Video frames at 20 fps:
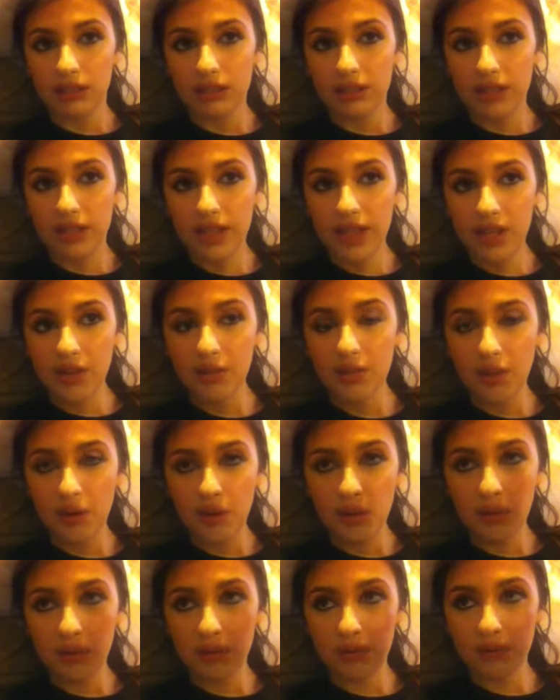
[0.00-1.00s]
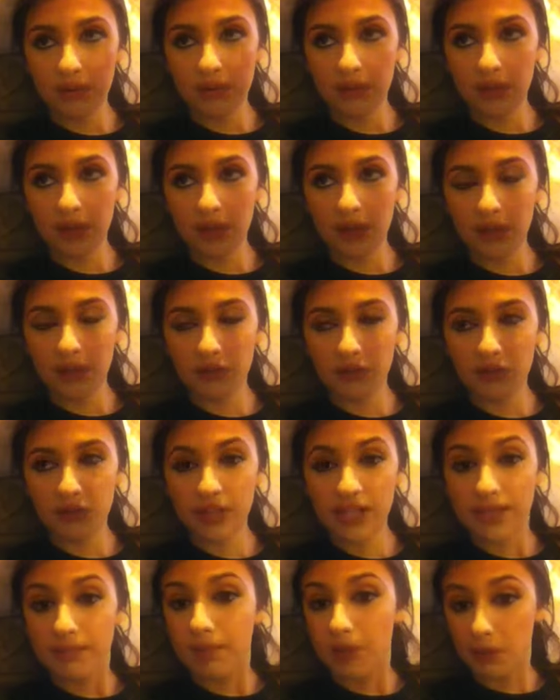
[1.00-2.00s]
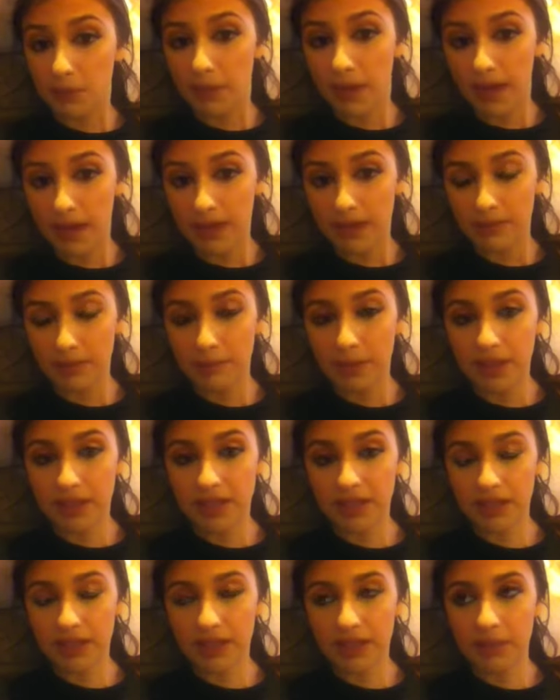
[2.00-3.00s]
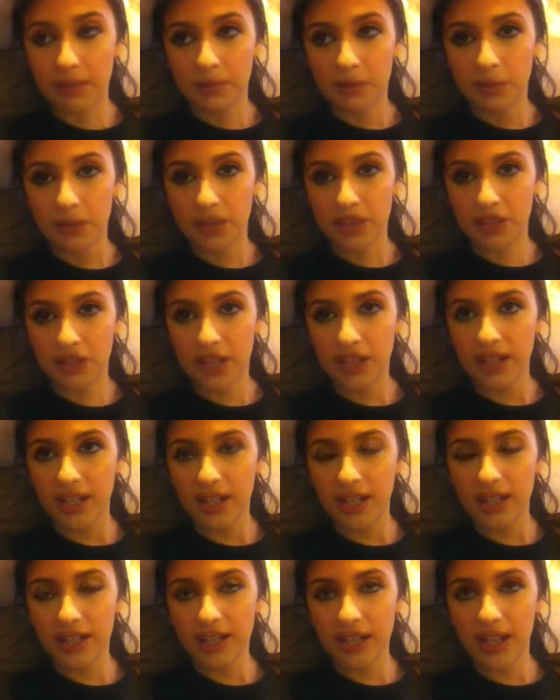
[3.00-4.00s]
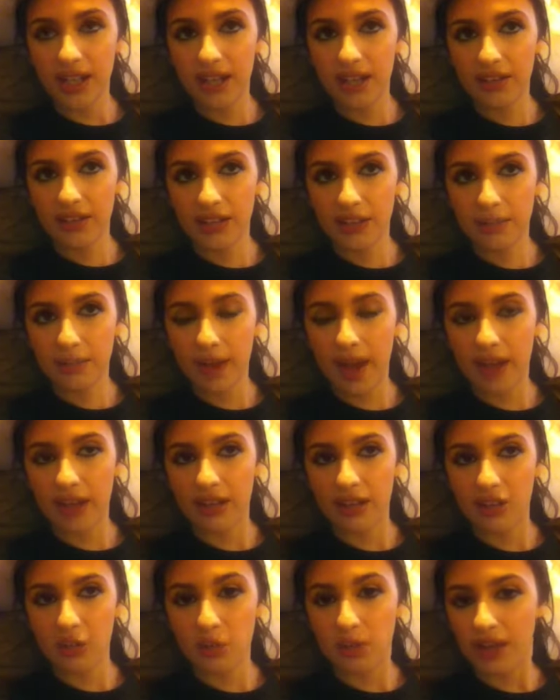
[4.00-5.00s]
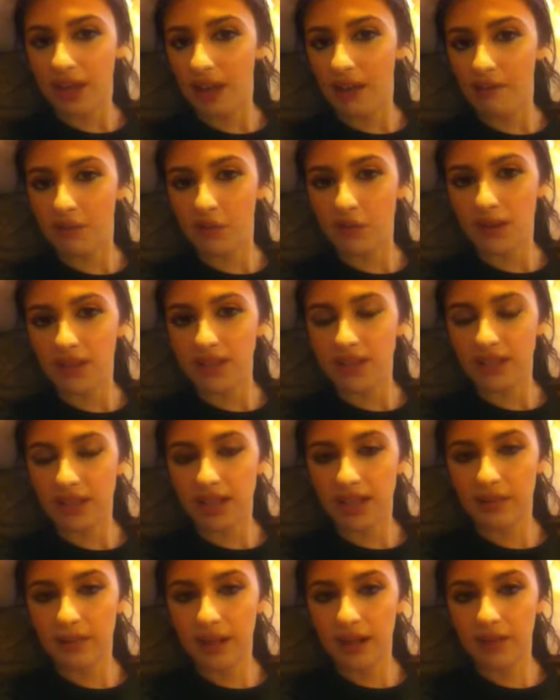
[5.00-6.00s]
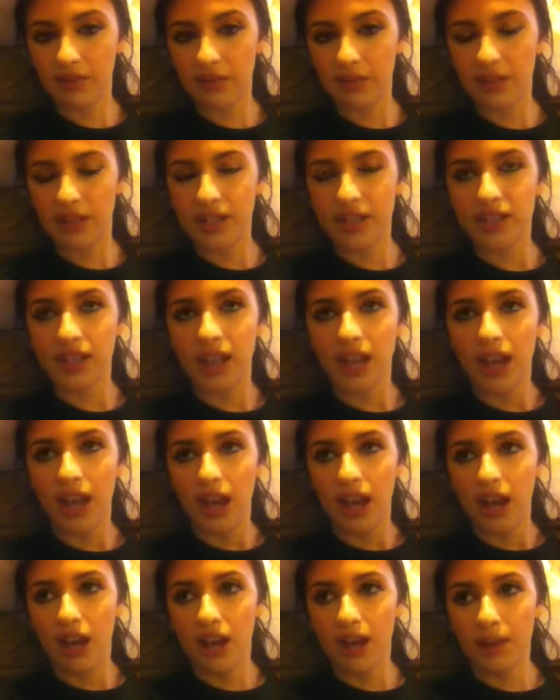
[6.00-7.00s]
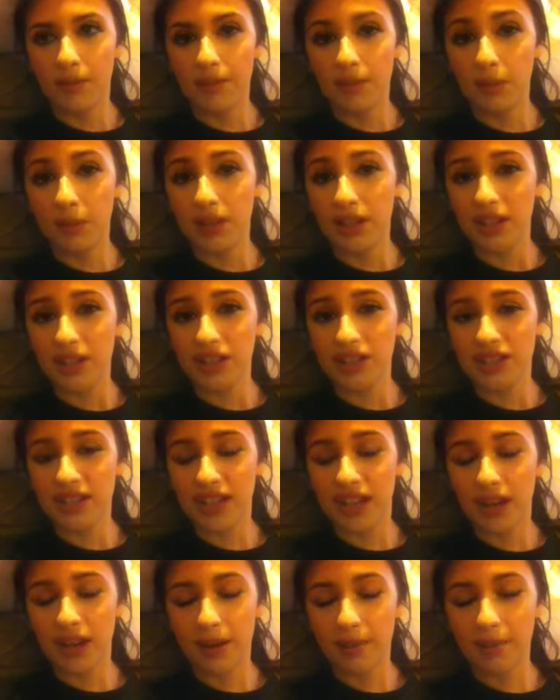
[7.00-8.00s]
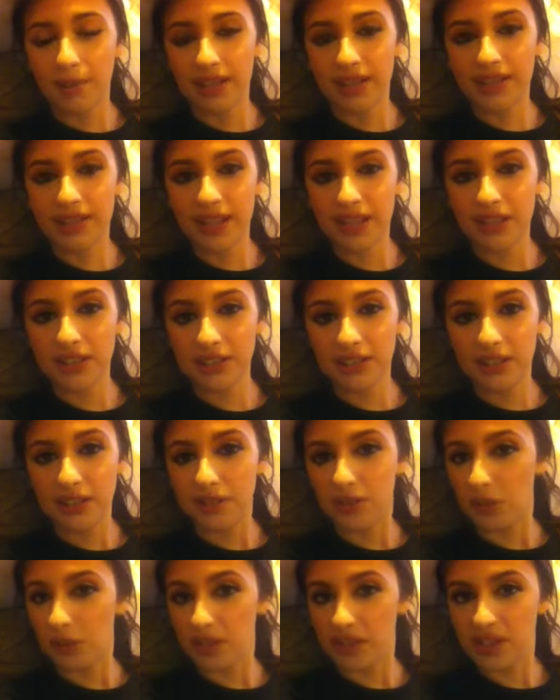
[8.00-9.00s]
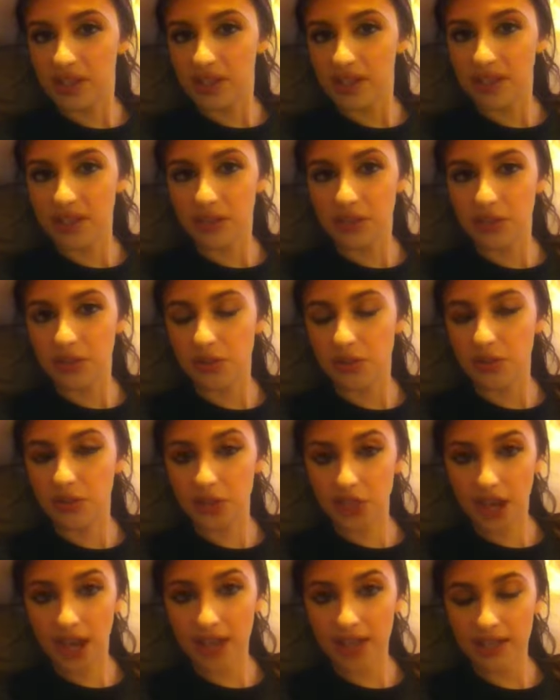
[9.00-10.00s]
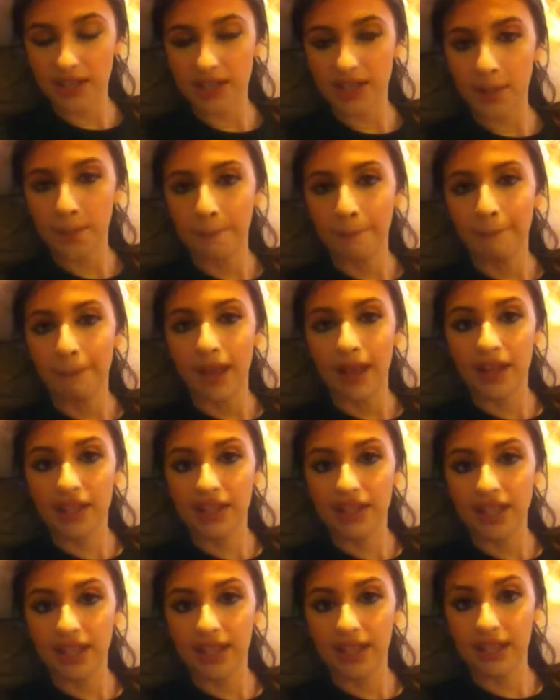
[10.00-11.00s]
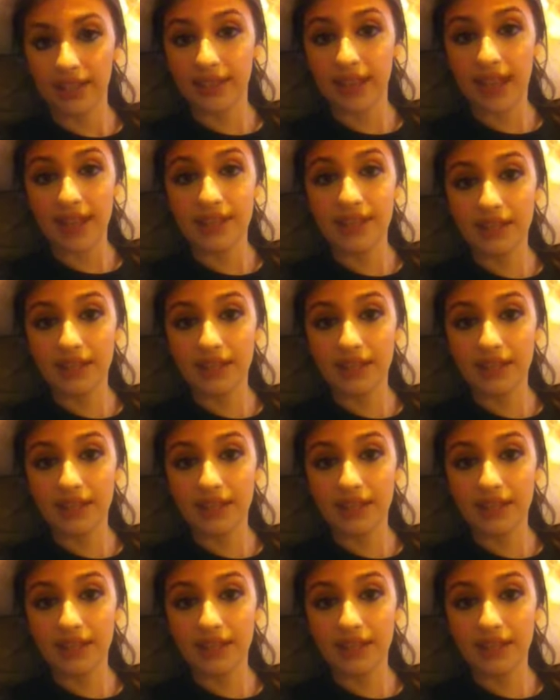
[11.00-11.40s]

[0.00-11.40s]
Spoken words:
is the middleman, basically, between the Chinese and the Spanish, with Alvarez, the guy named Alvarez. They want to extend condolences to Jax and say that they